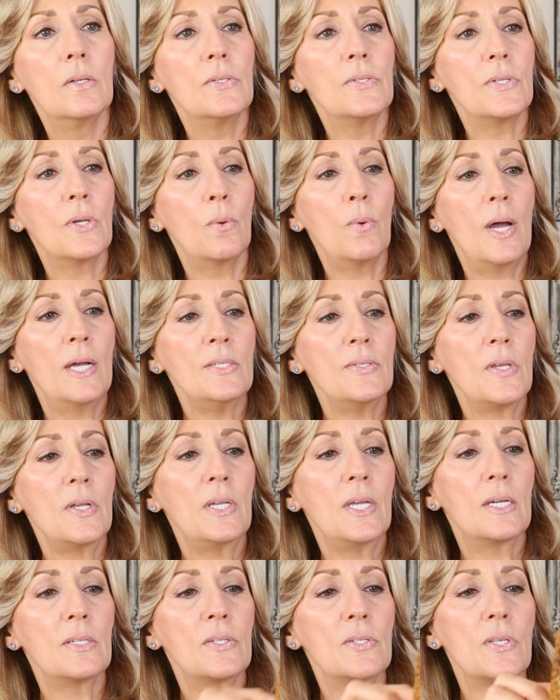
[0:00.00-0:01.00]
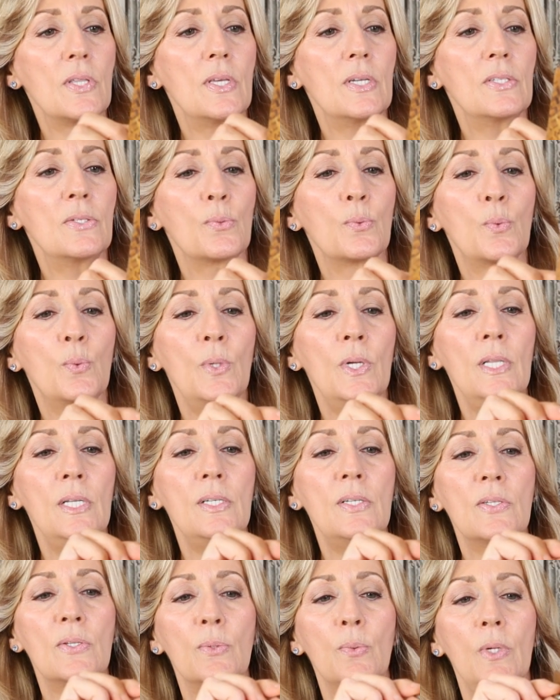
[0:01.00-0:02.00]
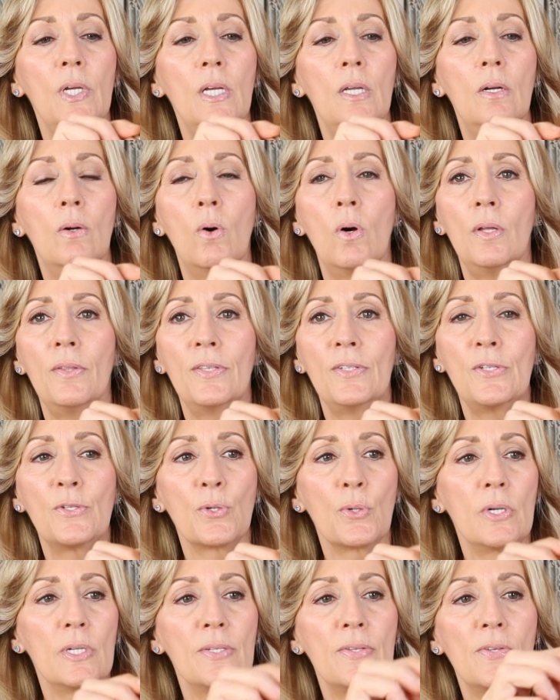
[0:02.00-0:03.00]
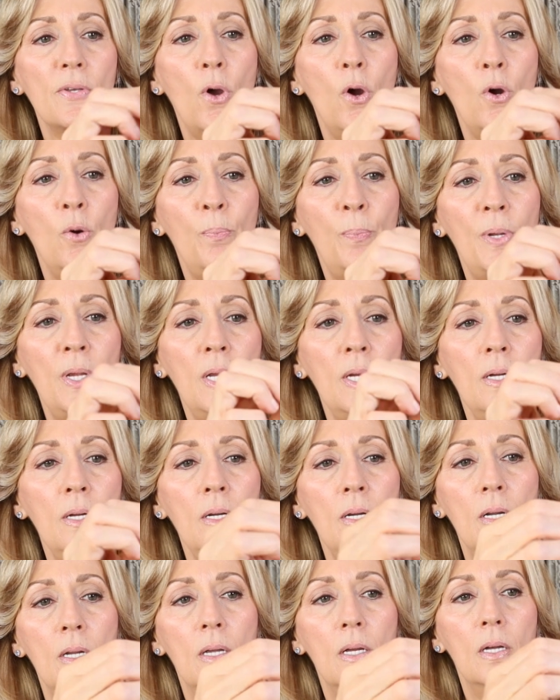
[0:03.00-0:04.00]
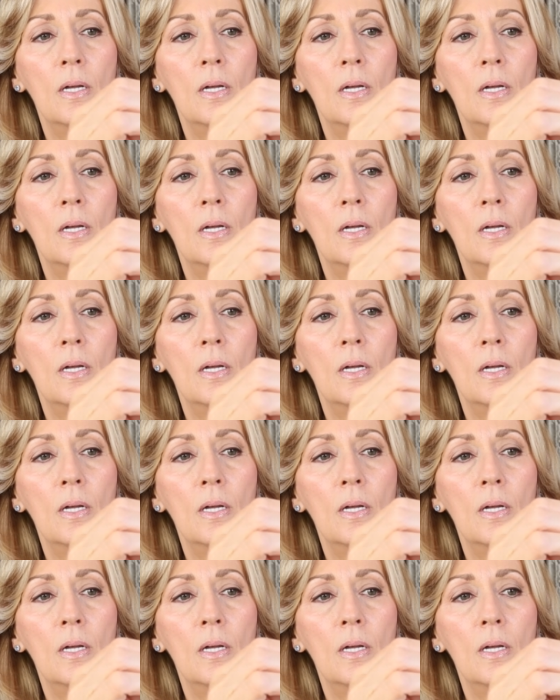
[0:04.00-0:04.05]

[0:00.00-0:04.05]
So I said yes to this, really sweet, all the drawers open.